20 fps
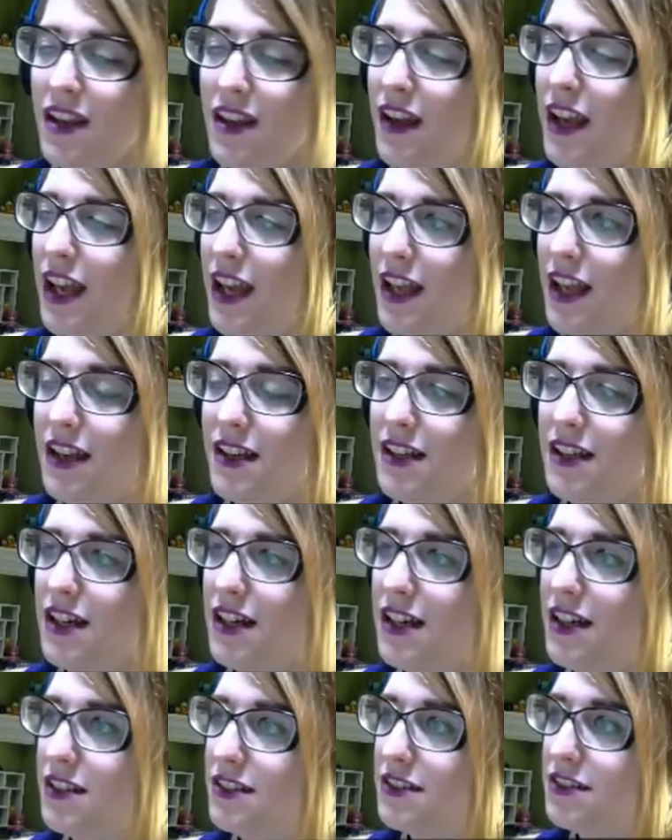
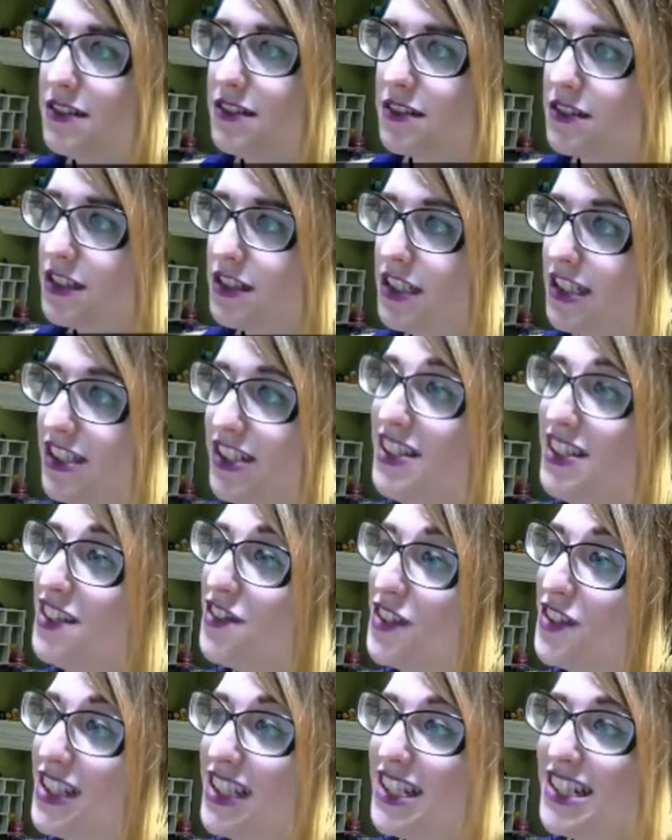and should
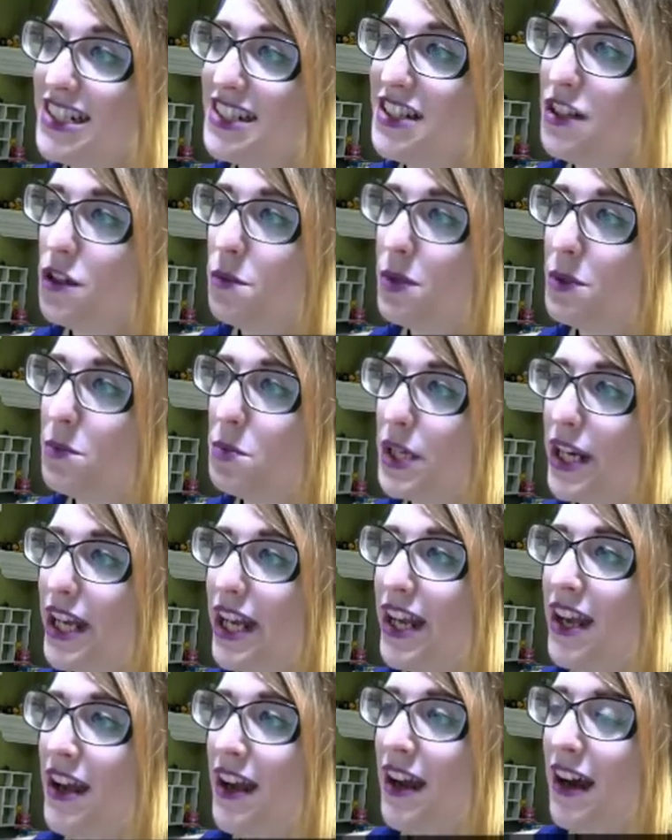really just hope and
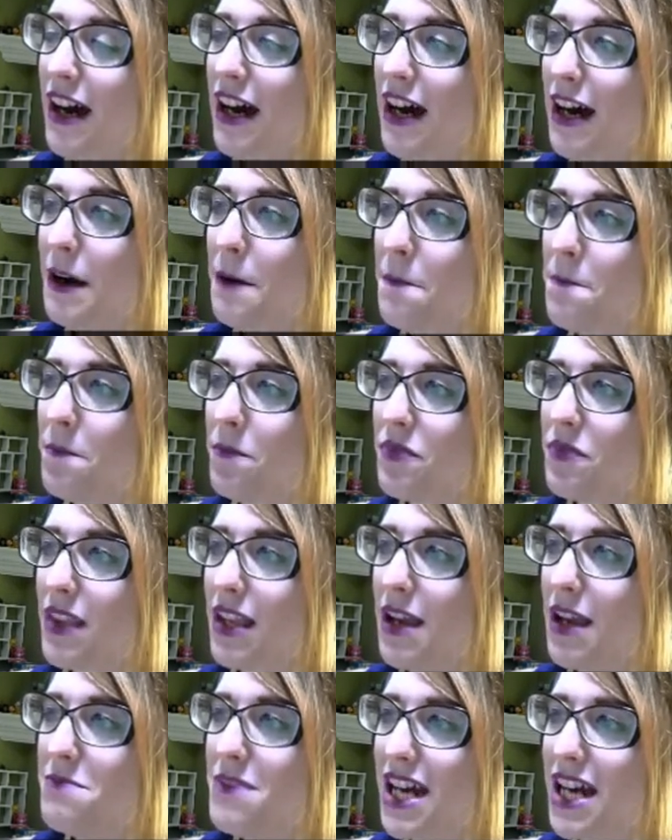pray.
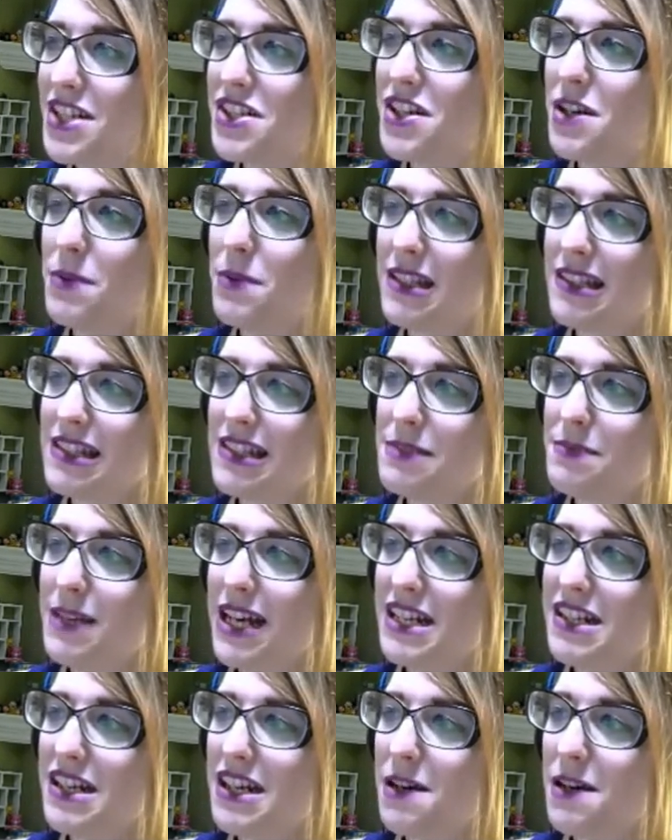I'm not sure about this
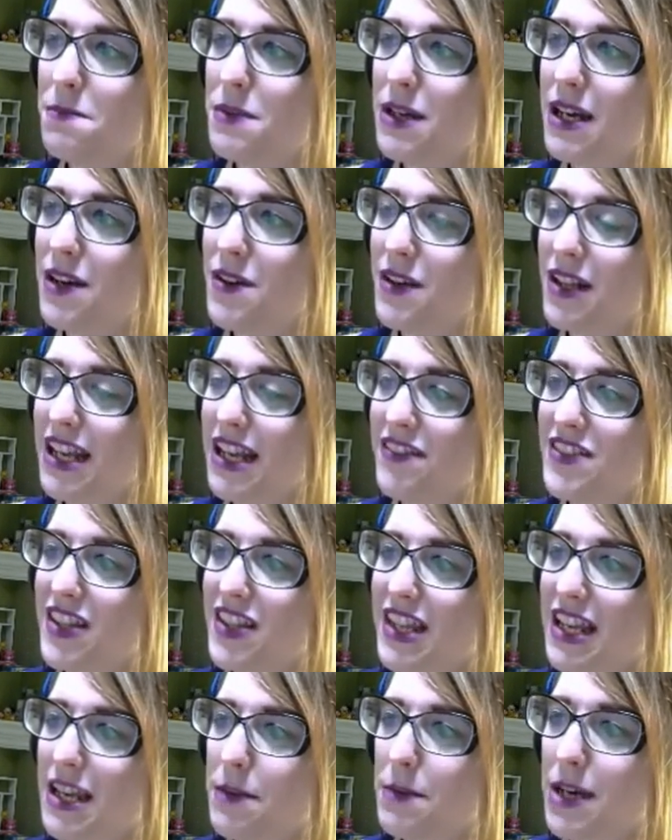matchup. I really have to
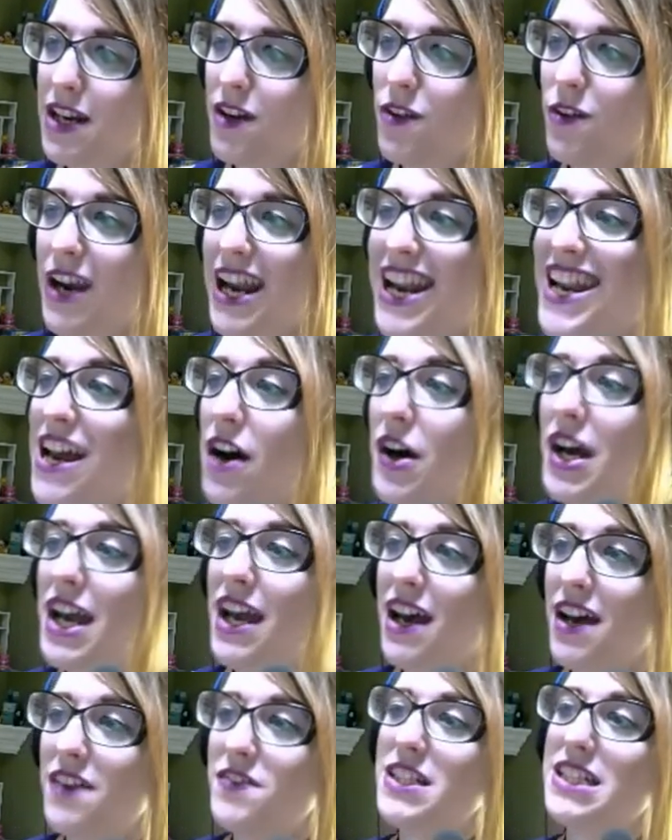think about it. Right now I
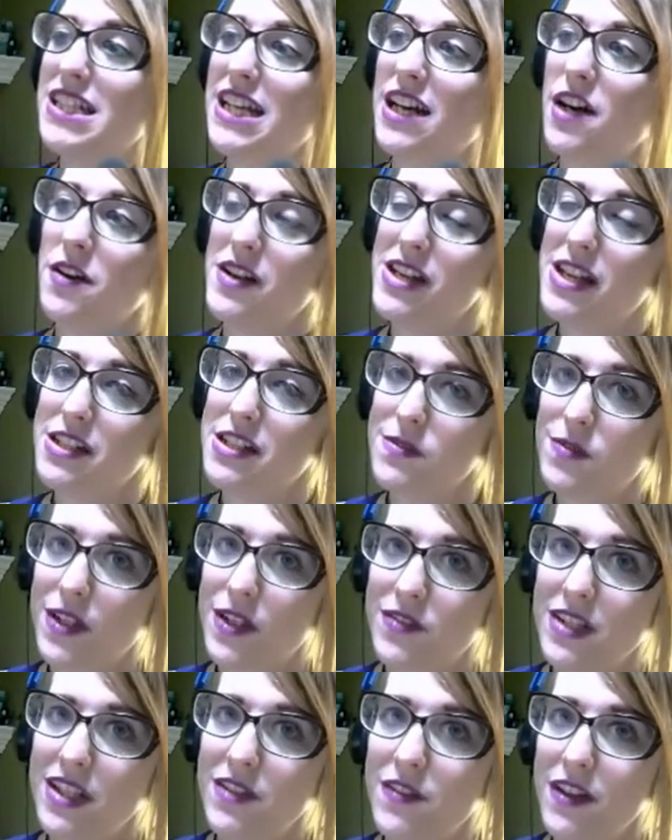have it down as
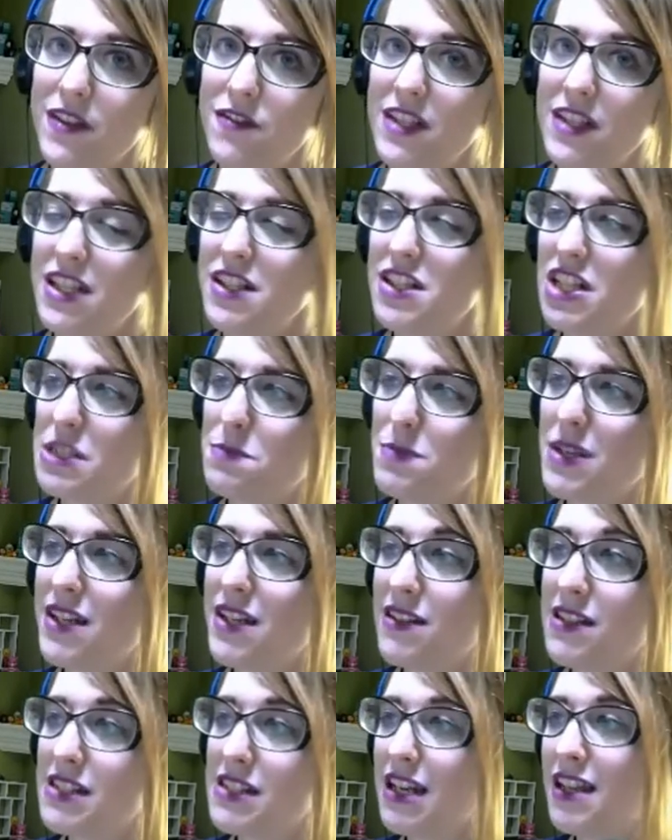50-50, just
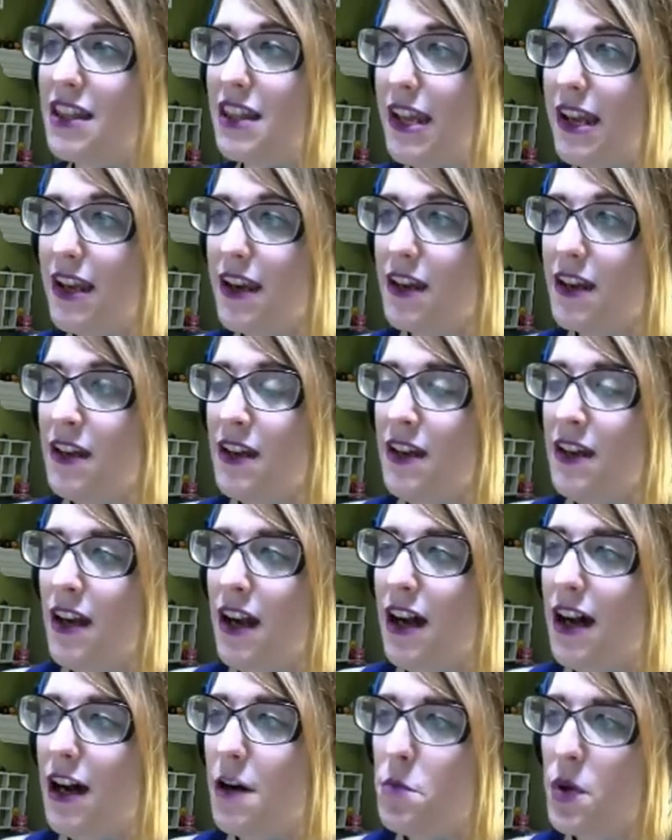because I think
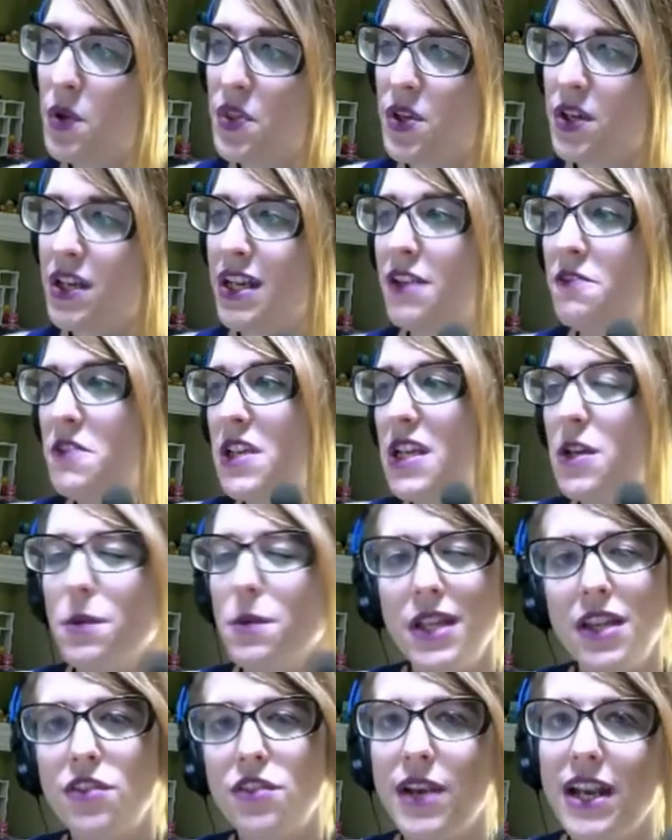both are kind of
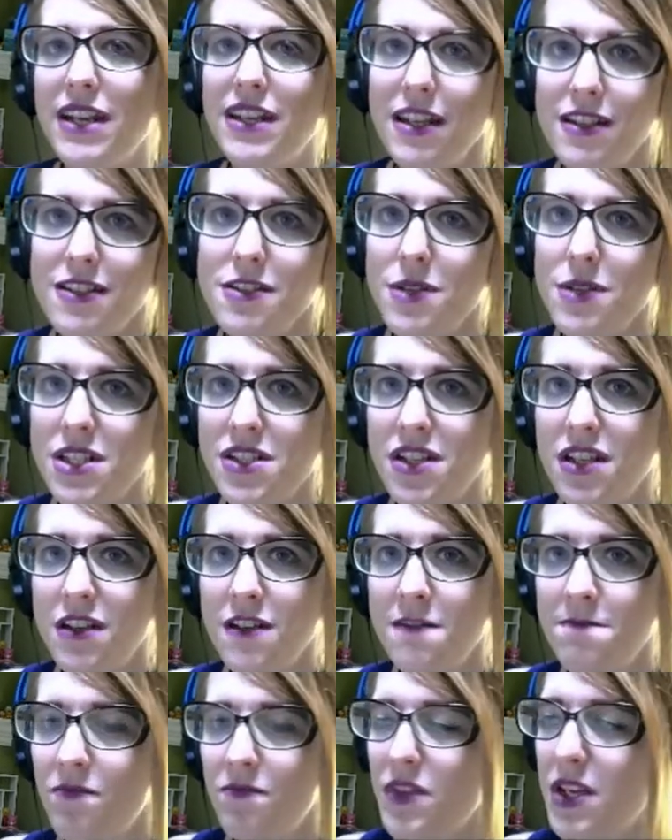equally threatening to each other,
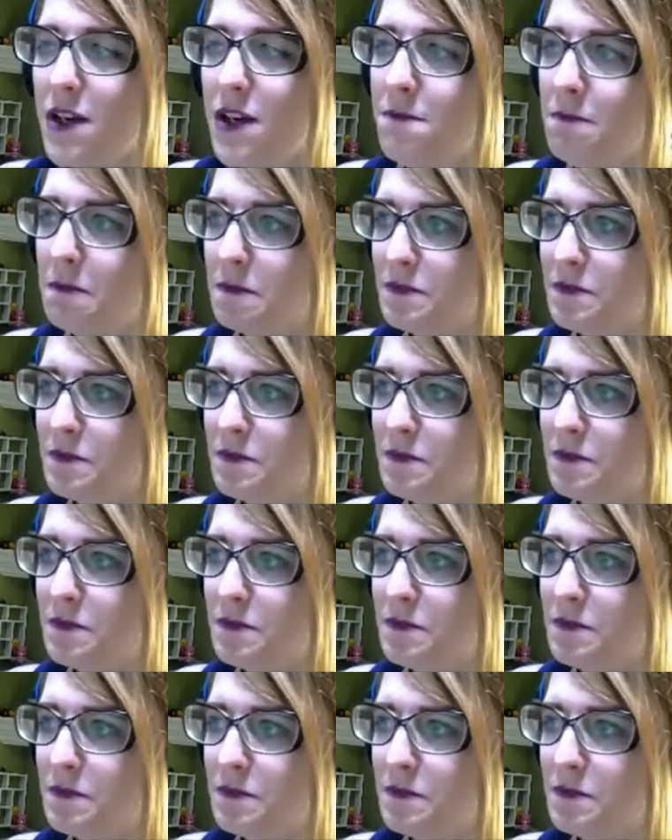you know?